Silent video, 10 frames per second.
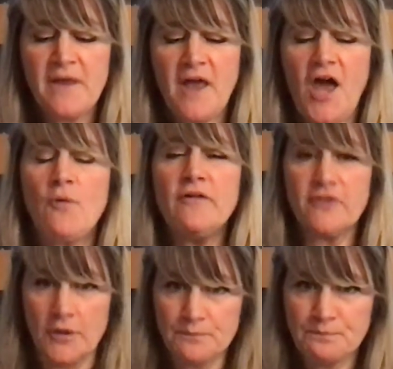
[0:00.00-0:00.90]

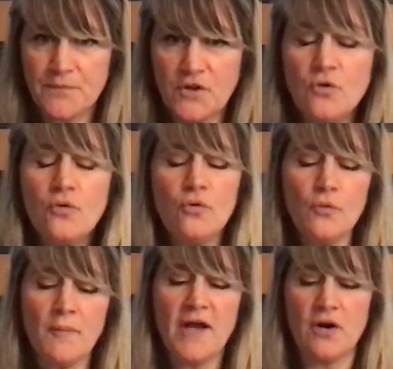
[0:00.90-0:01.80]
However,
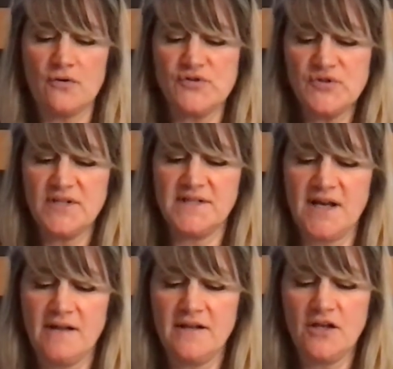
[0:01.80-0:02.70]
you might also
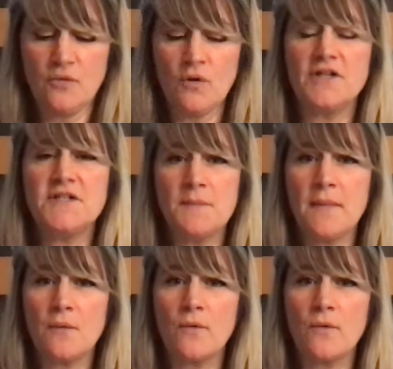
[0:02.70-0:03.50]
decide that you want to